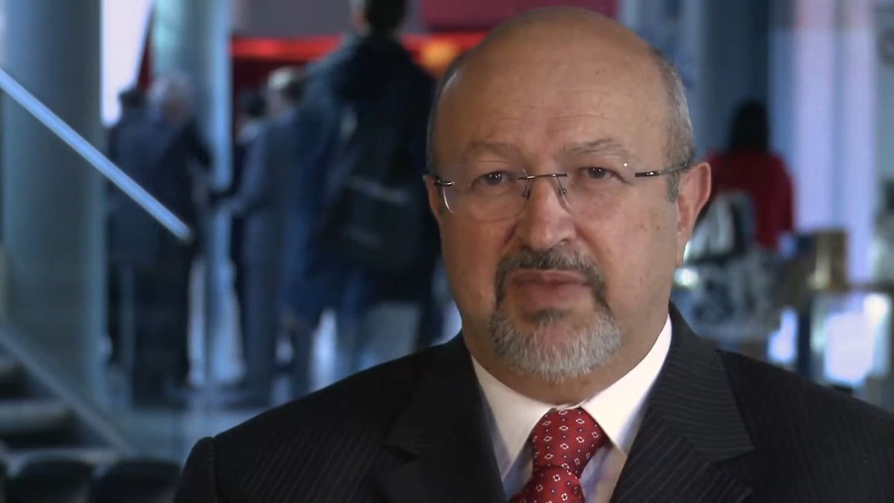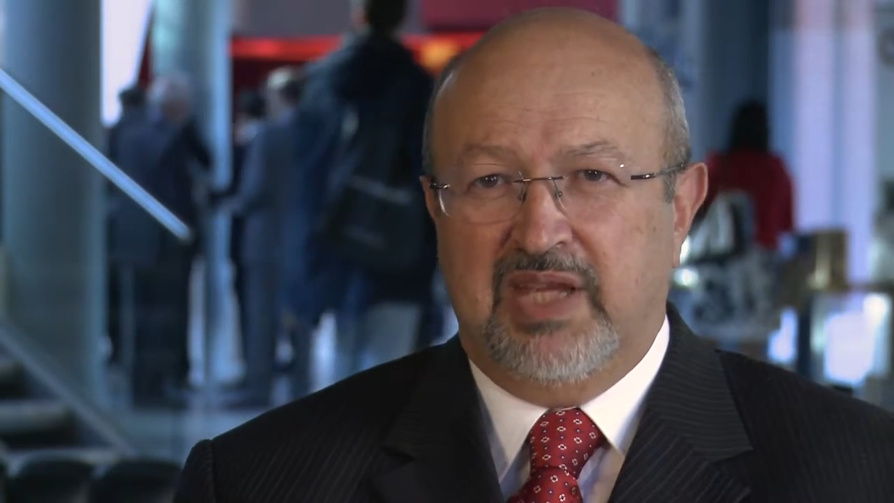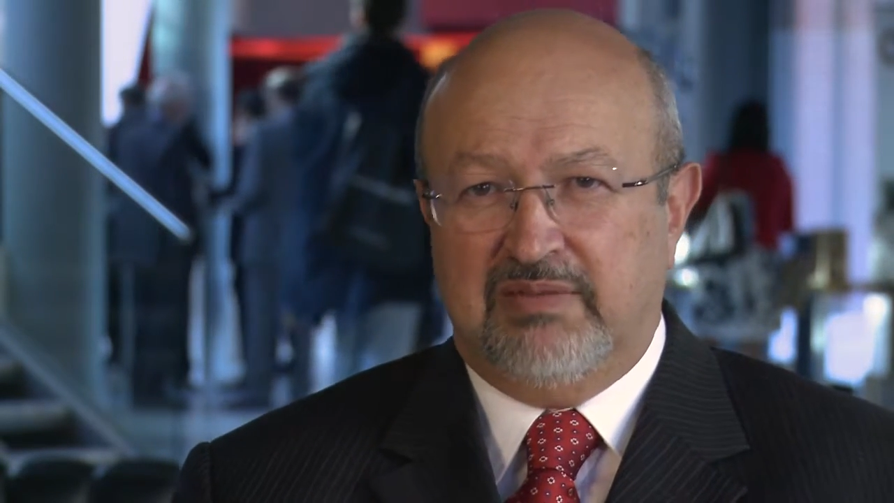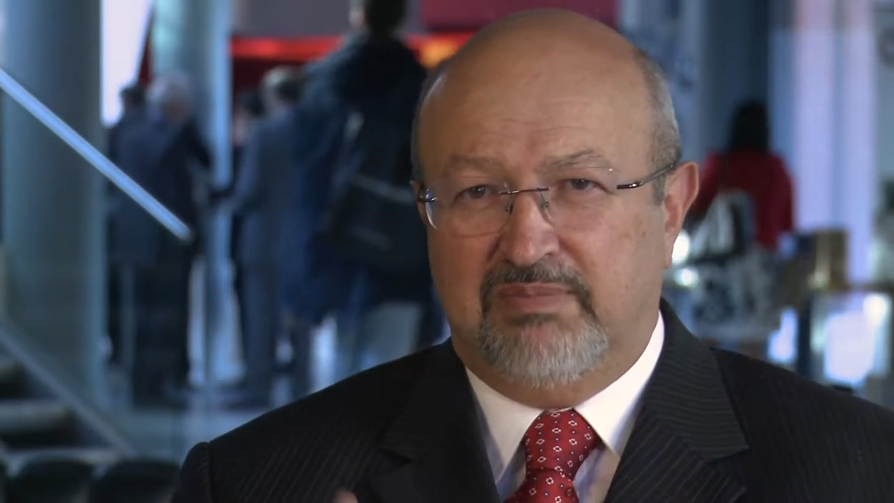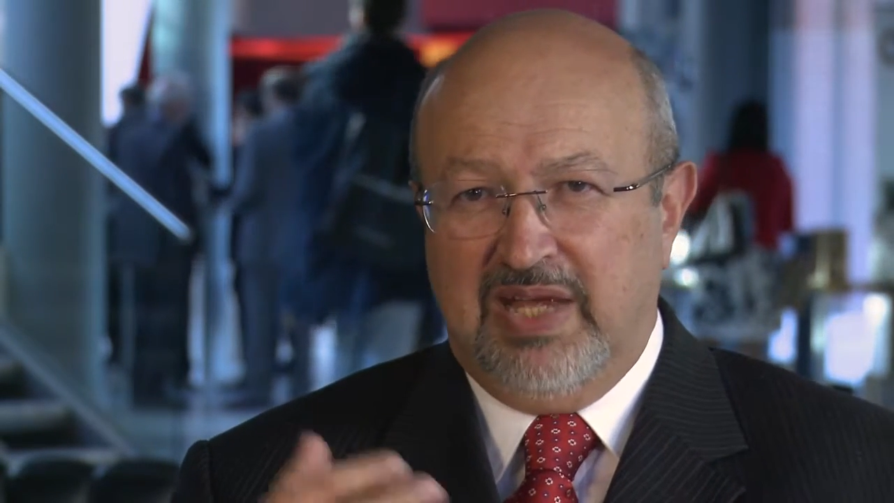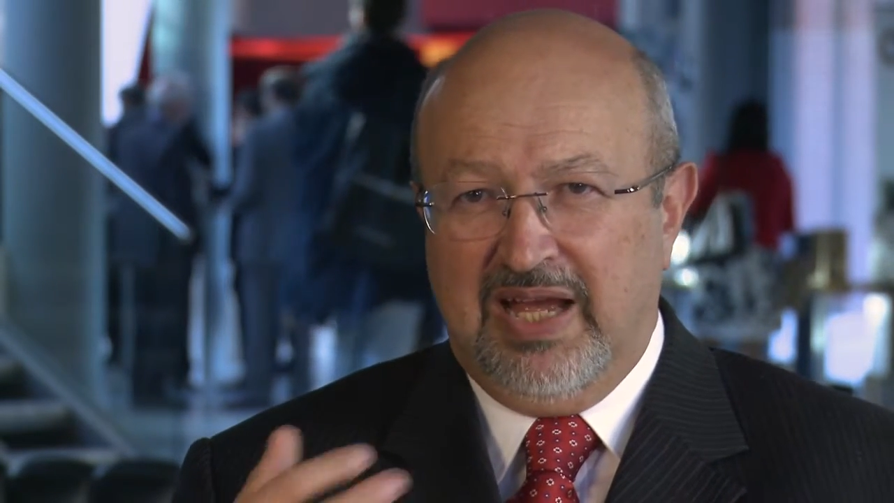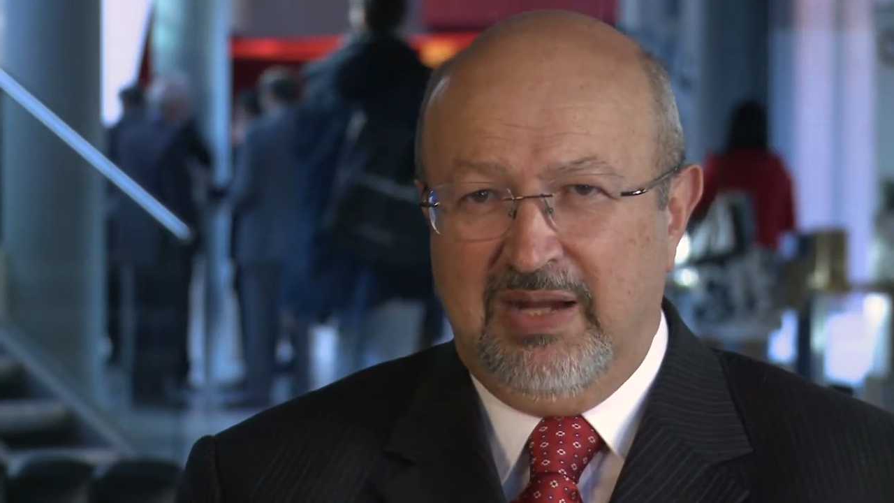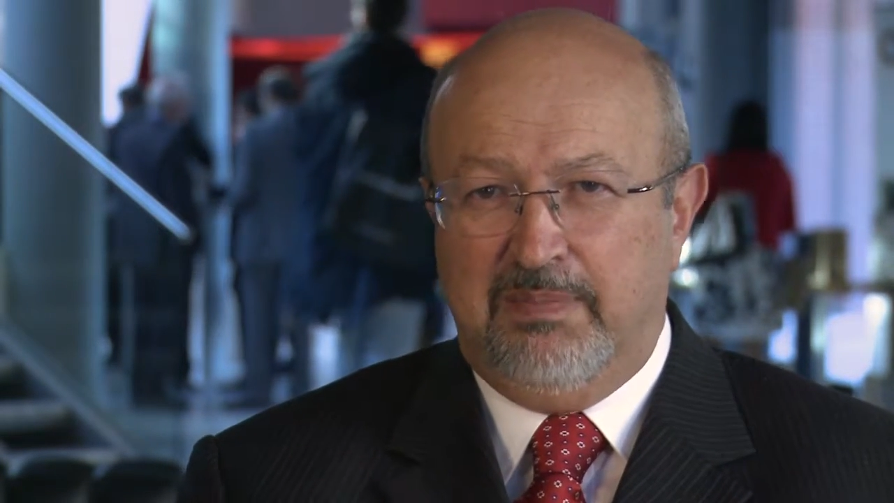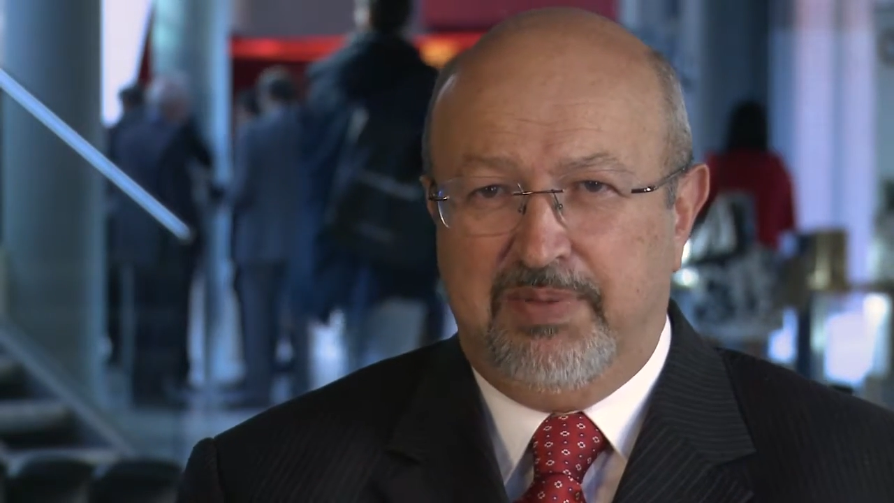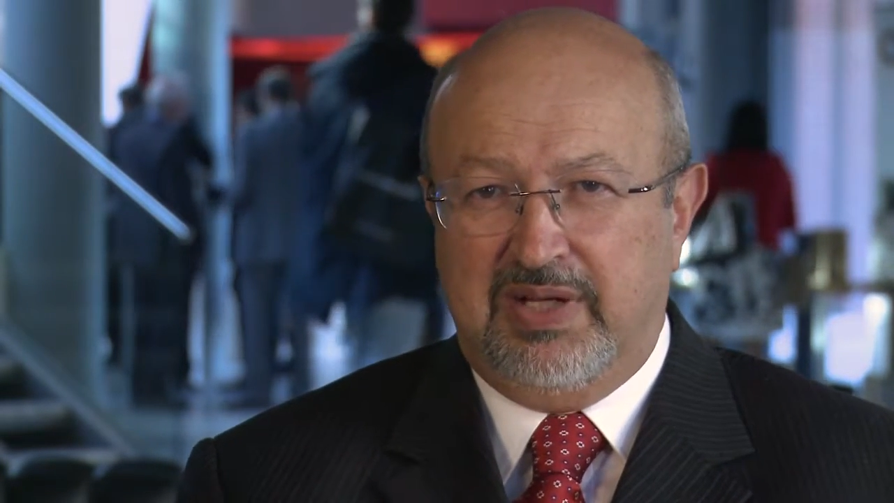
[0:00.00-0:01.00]
that
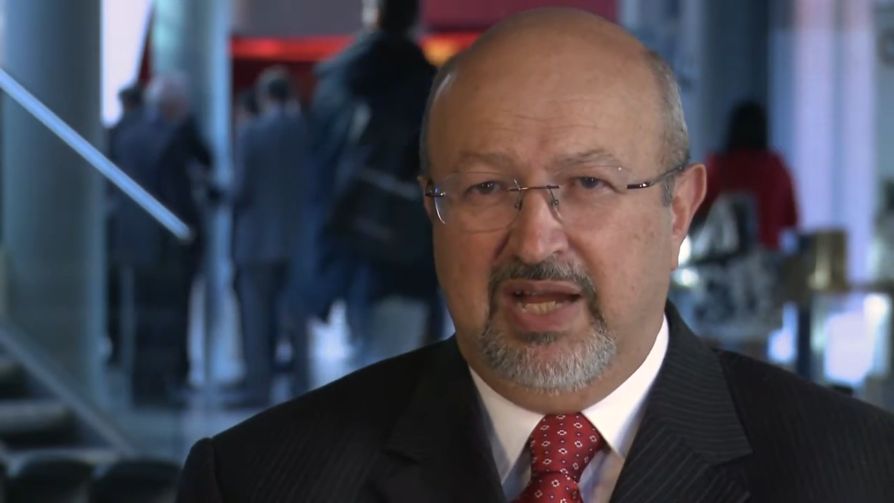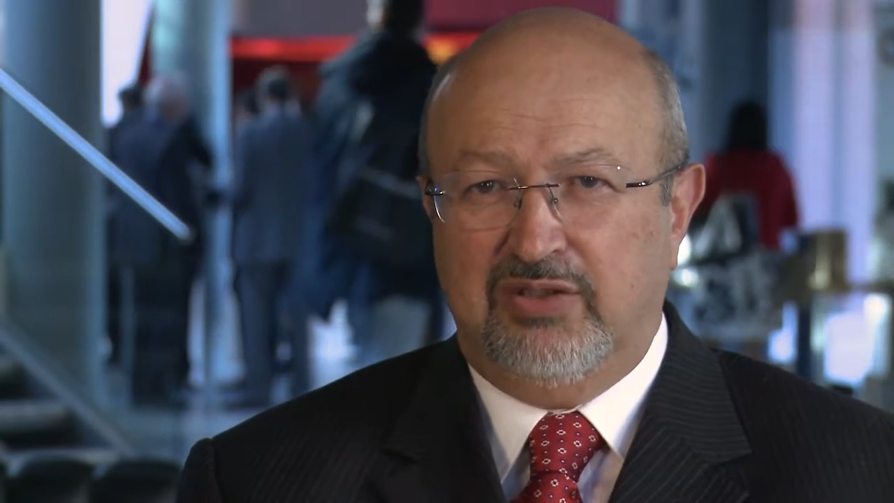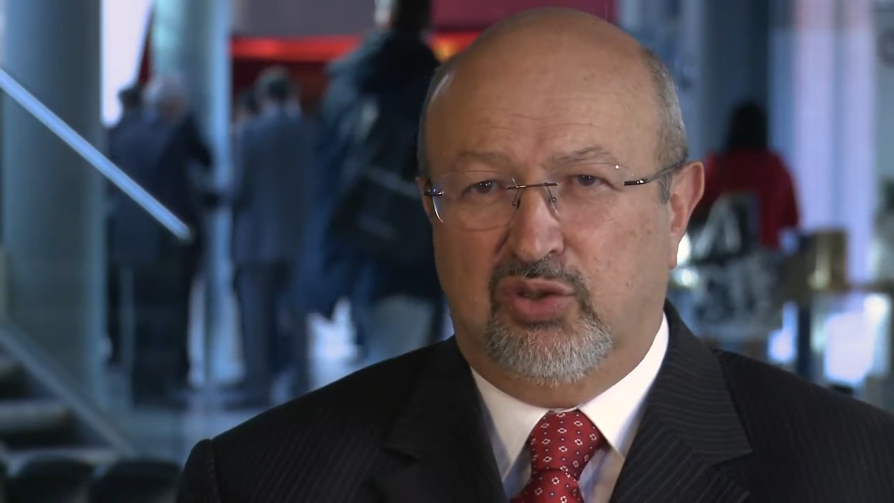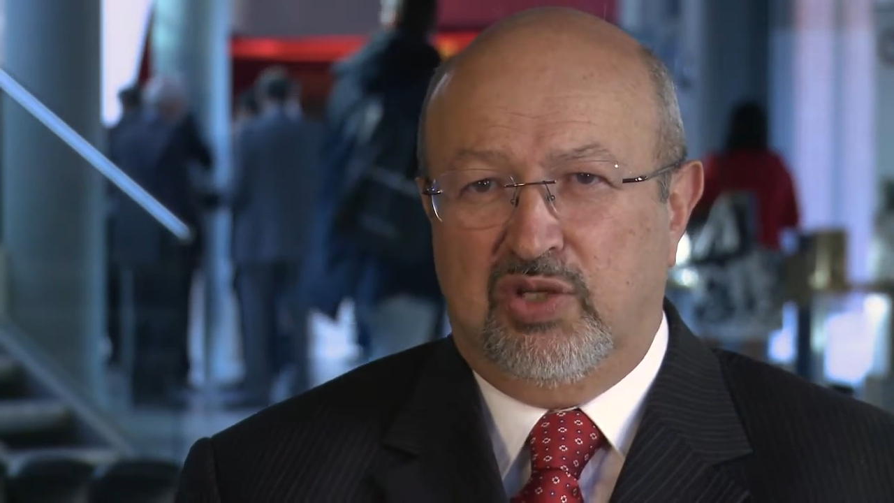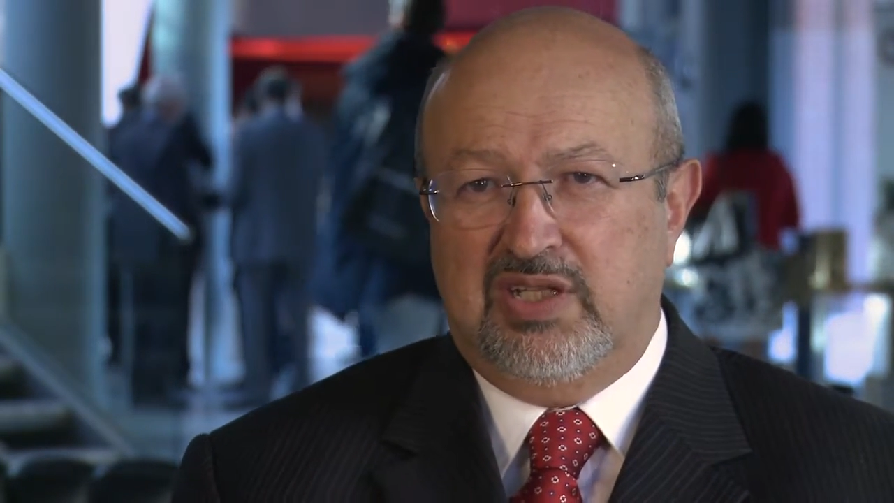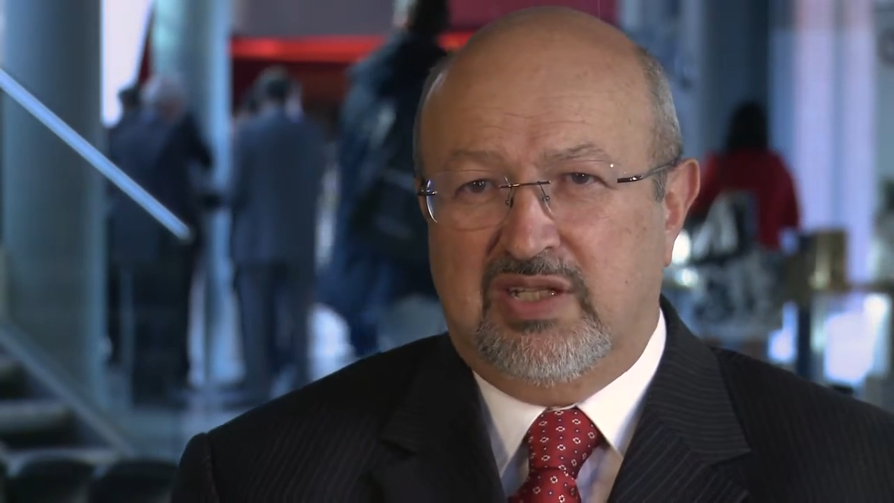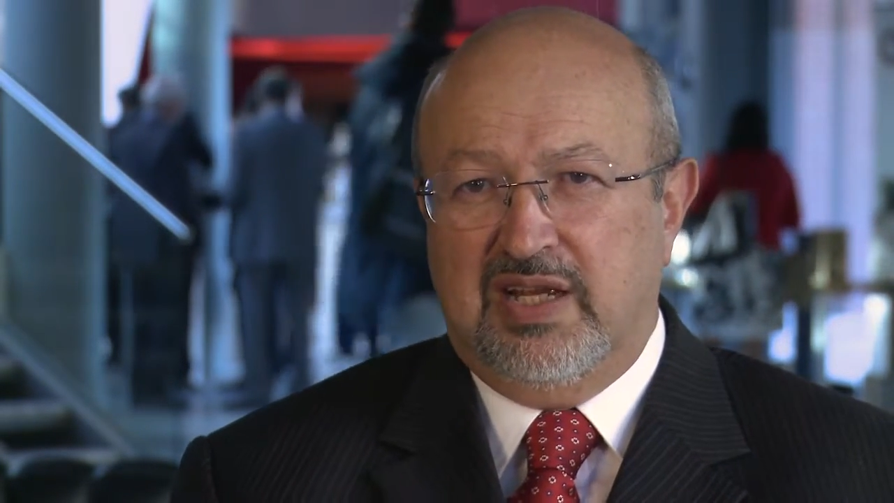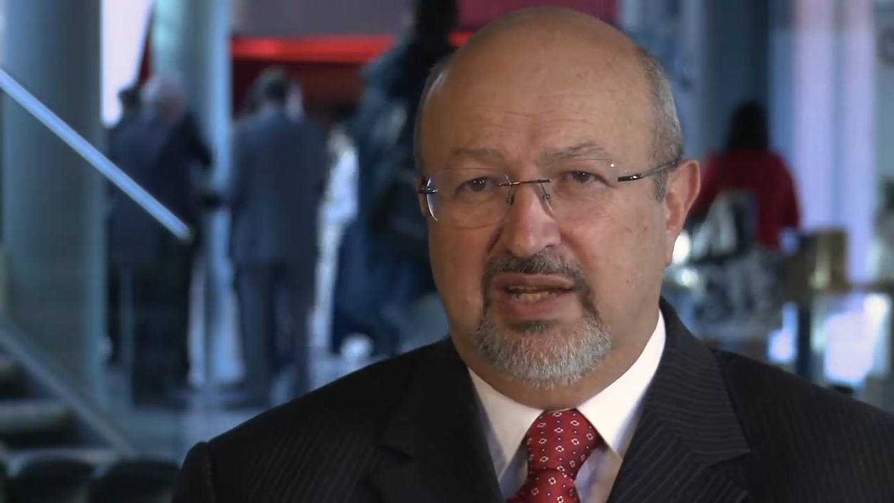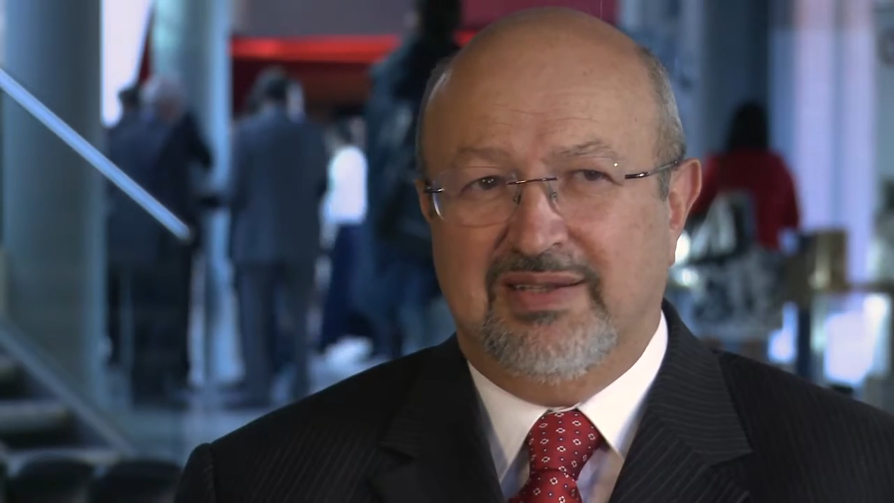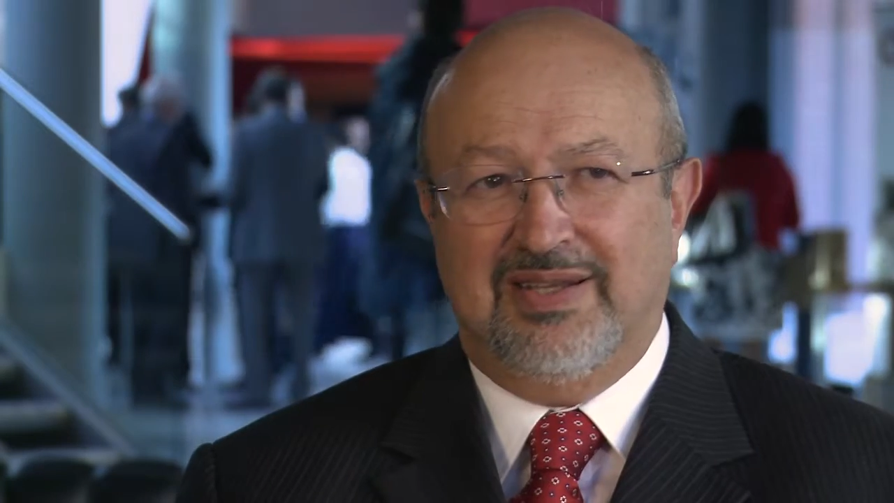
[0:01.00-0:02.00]
help countries and